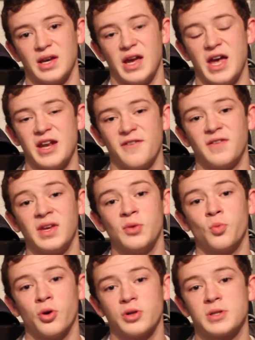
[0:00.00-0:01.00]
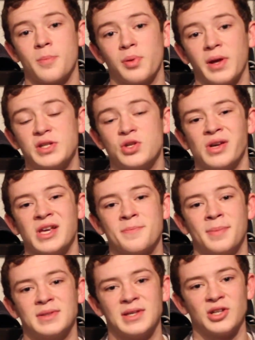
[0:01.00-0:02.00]
And if he were to play to his
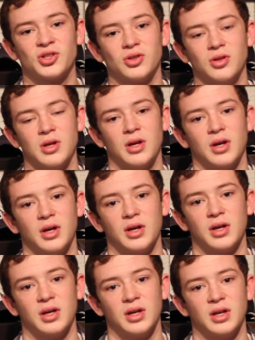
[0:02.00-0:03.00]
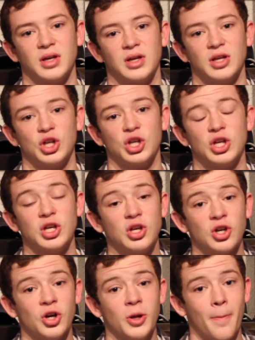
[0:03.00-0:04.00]
potential, he
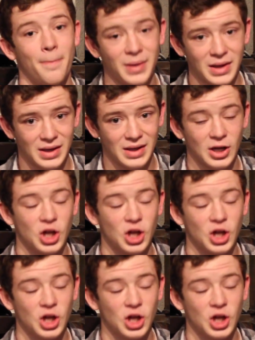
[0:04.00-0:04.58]
could be,